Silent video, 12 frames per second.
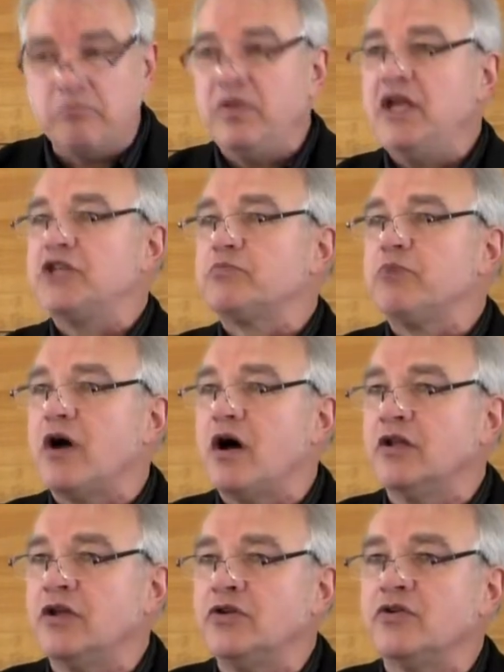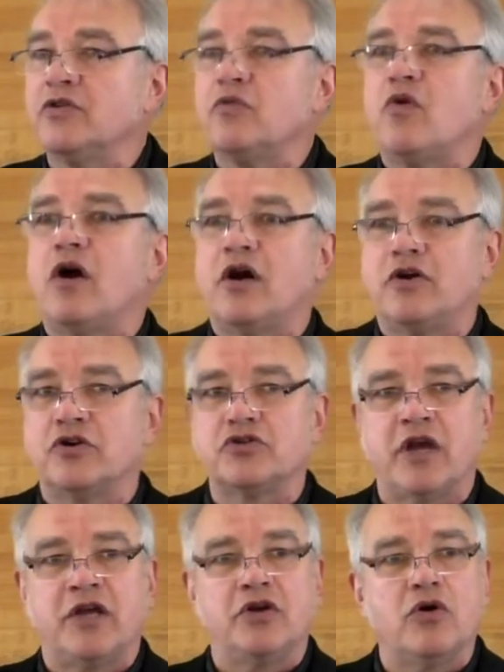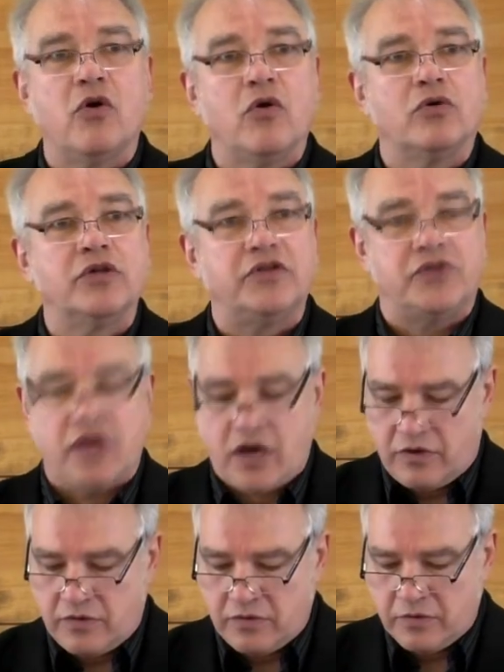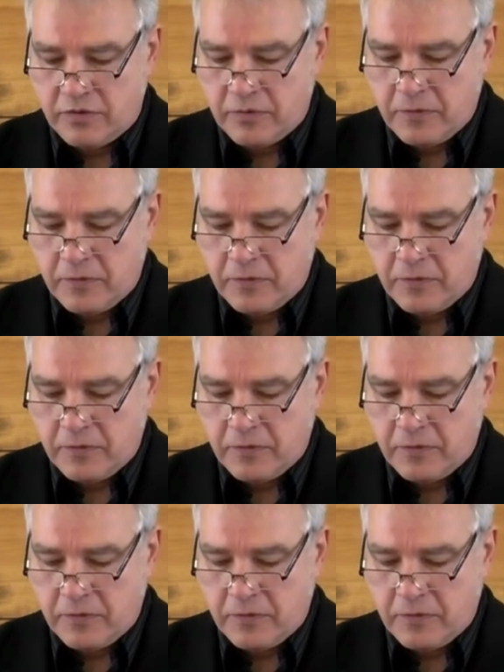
that beach ball under the water, trying to hold it there.